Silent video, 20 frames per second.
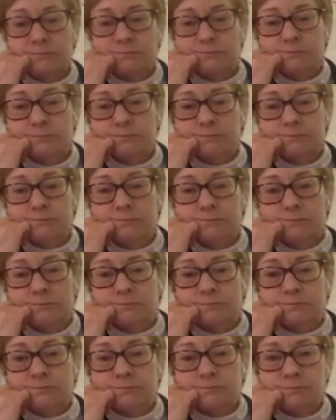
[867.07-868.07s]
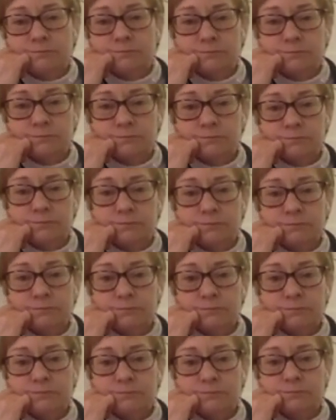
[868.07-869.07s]

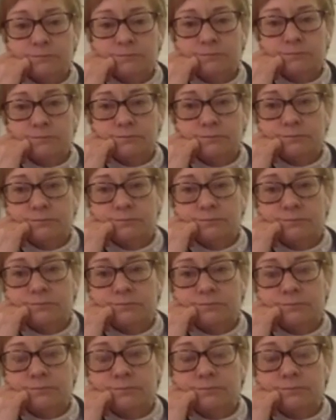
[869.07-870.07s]
No words are spoken by the person on screen.